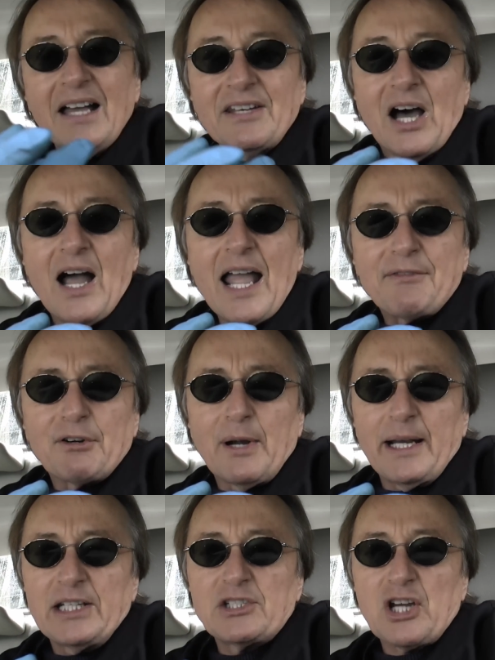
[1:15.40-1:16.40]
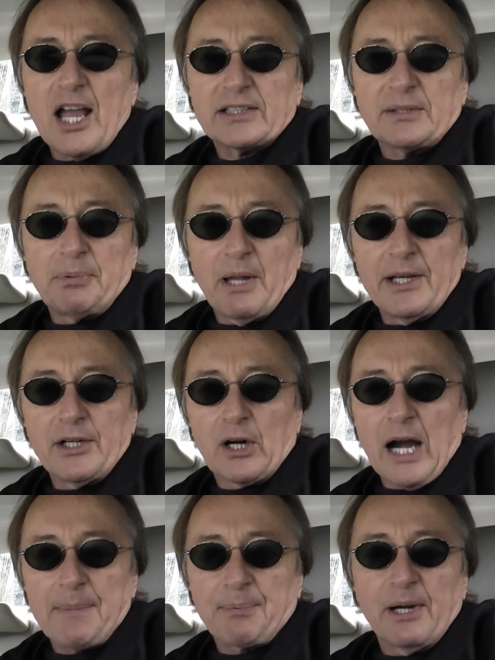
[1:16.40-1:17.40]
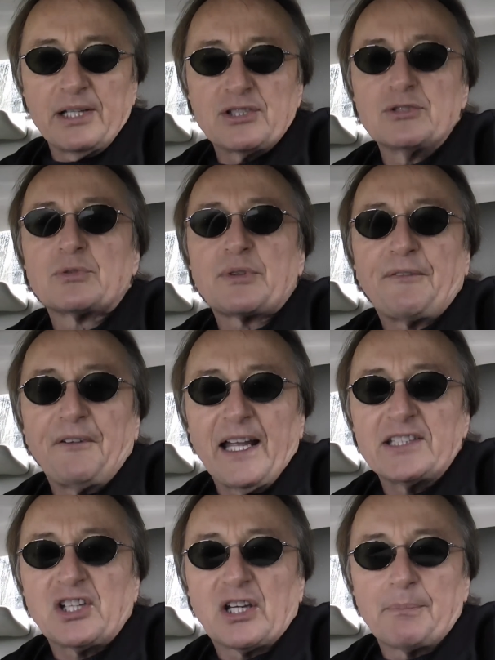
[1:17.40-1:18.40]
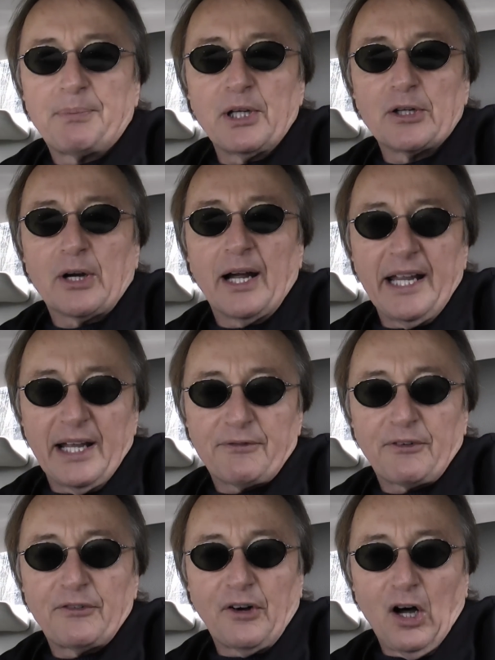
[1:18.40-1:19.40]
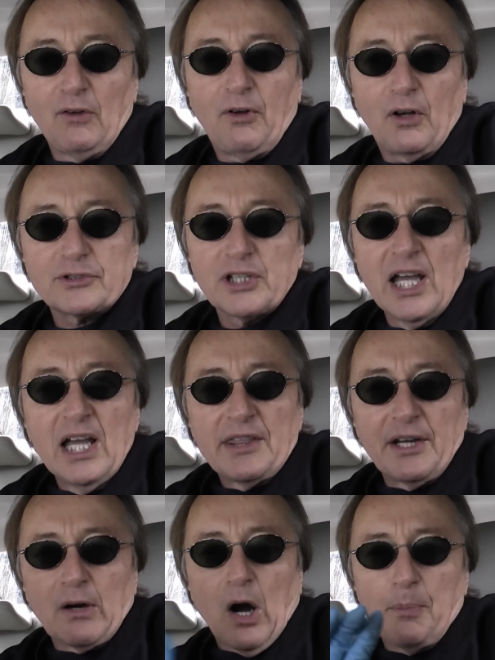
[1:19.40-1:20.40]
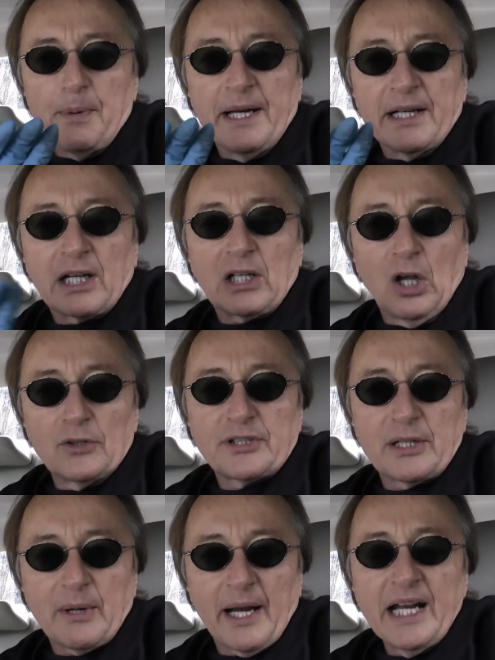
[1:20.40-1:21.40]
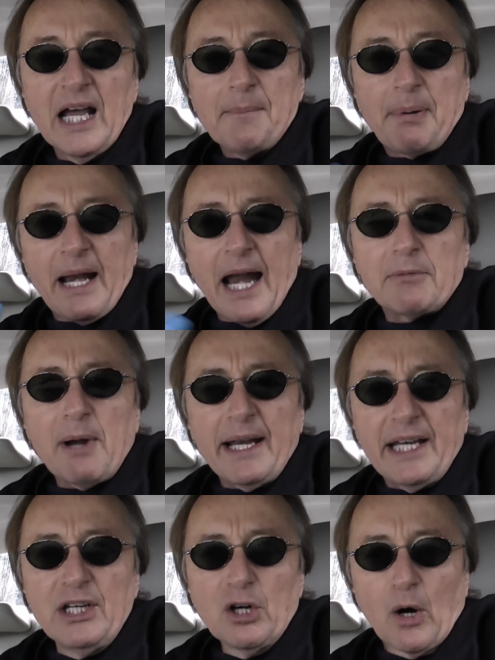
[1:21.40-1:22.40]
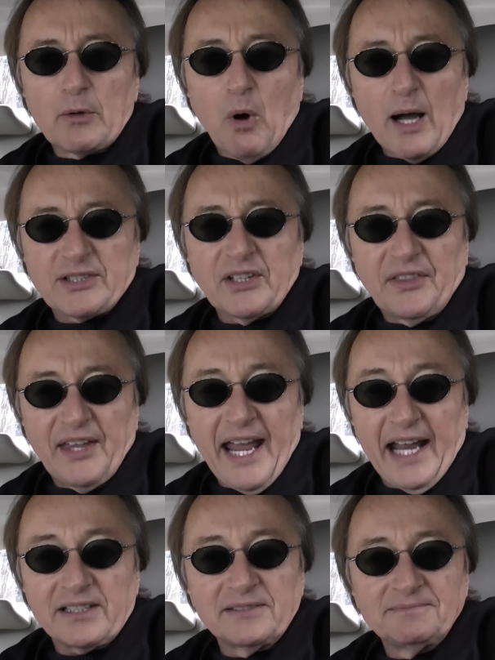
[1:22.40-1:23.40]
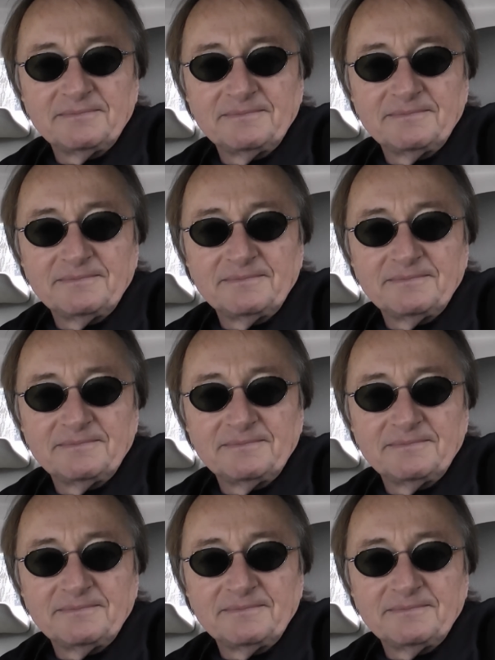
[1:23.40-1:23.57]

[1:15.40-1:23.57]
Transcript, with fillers: Now I've already checked the blend door operations with a fancy computer I have for Volvos. They're opening and closing right, but I already knew it wasn't that.